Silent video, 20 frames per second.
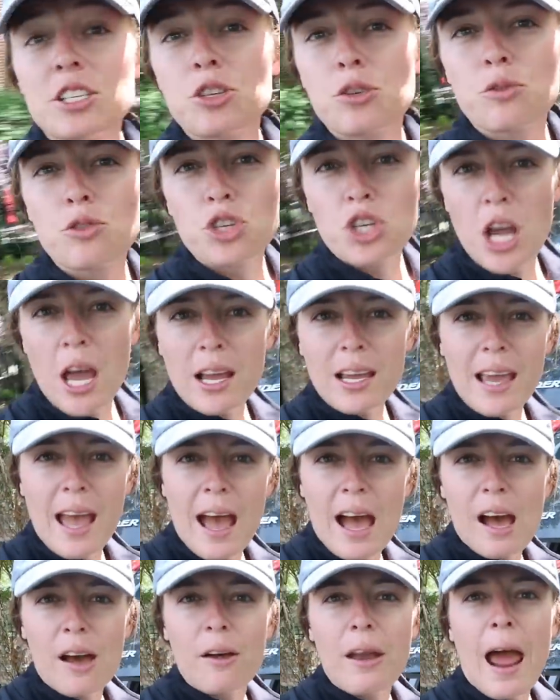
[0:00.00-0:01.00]
Did you check
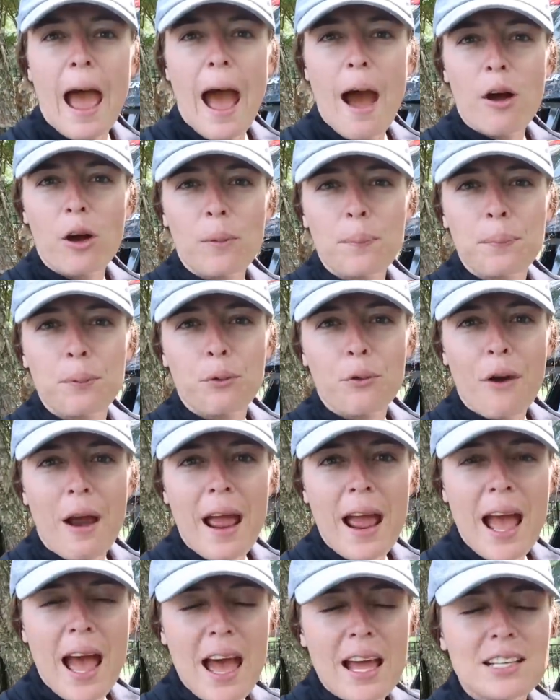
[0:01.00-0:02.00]
out our
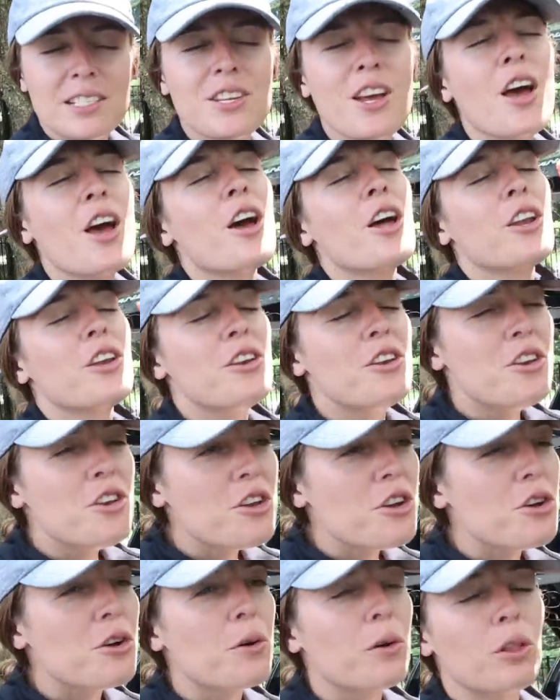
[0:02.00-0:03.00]
brand new